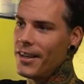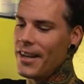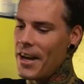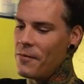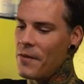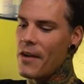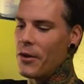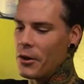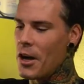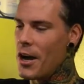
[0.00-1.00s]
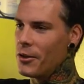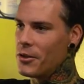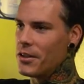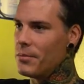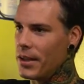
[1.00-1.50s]
I had
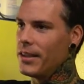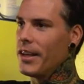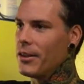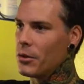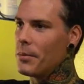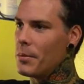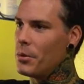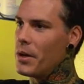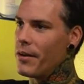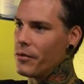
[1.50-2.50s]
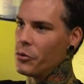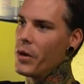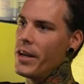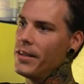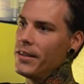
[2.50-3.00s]
$500 that my landlord let me put down for
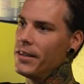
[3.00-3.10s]
rent,